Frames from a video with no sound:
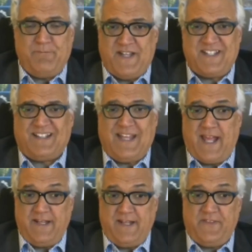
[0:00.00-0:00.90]
basically
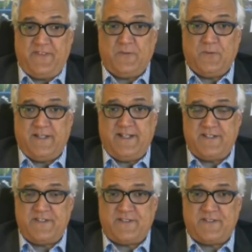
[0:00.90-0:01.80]
anything
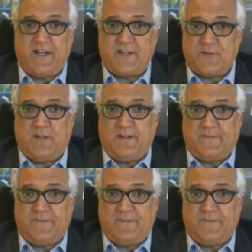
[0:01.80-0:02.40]
related to hydraulic